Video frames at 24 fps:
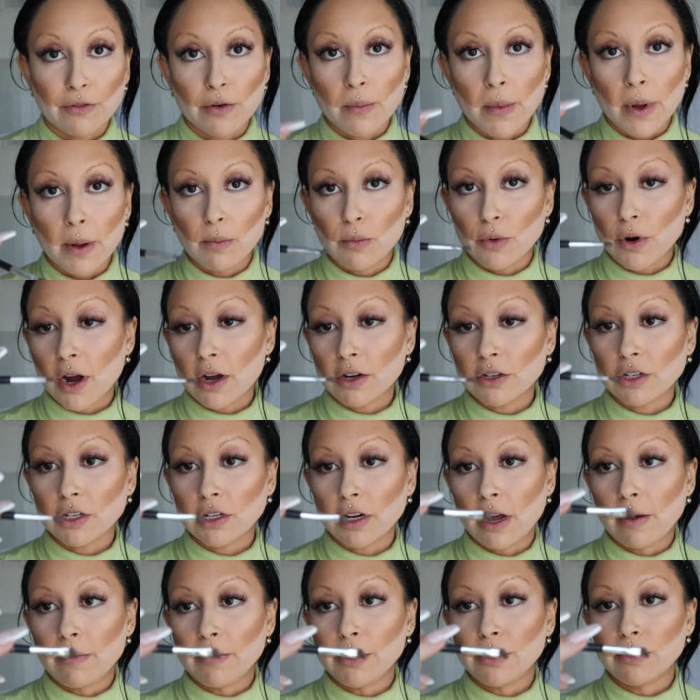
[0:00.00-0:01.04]
for my brush,
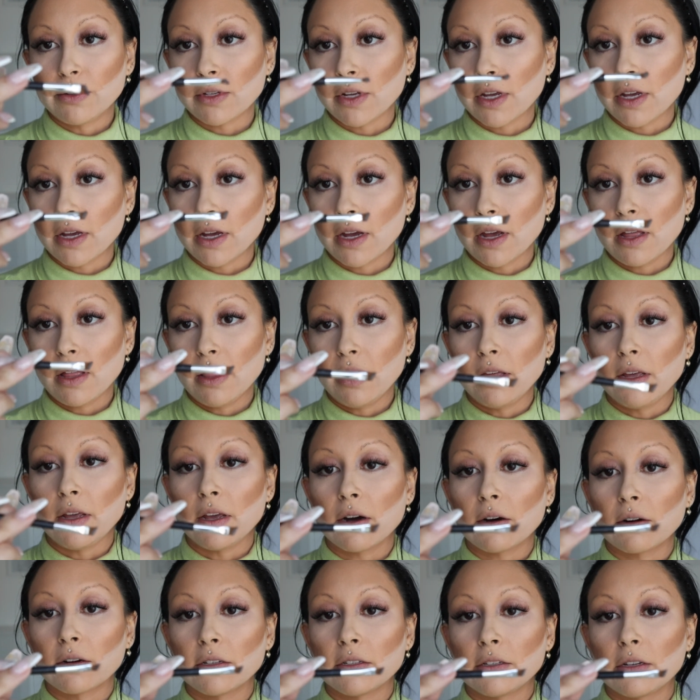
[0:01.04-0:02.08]
I'm using the
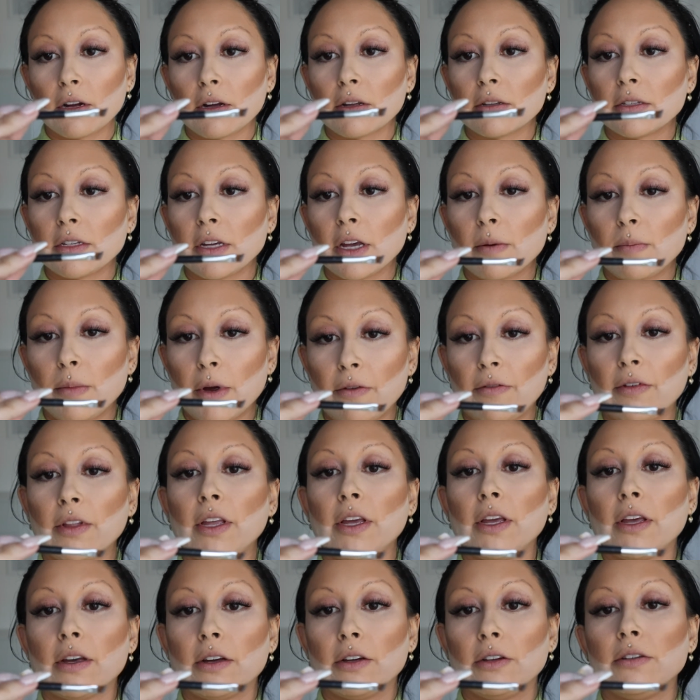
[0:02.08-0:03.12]
Anastasia Beverly
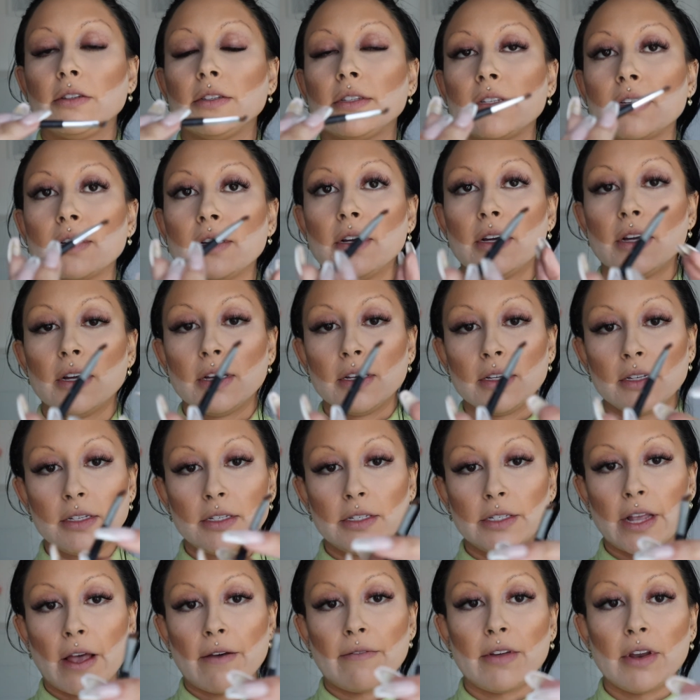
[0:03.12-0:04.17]
Hills
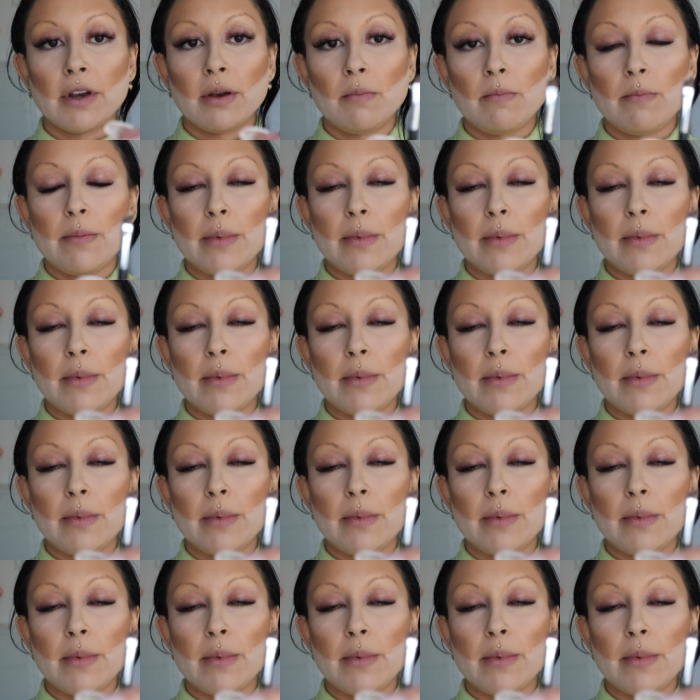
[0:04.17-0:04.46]
seven